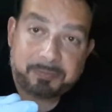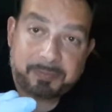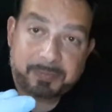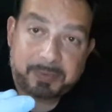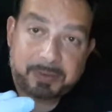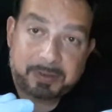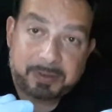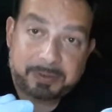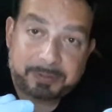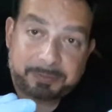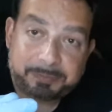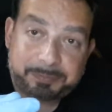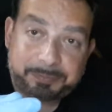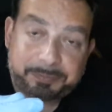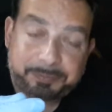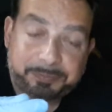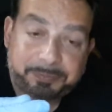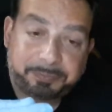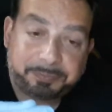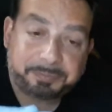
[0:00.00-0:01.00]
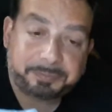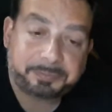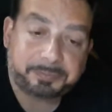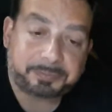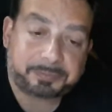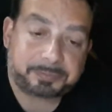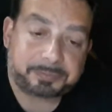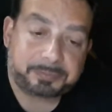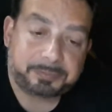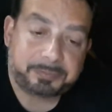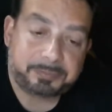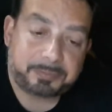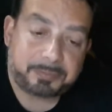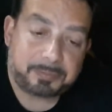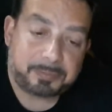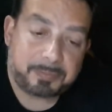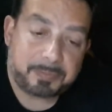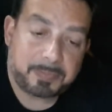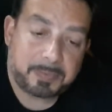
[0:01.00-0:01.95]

[no speech]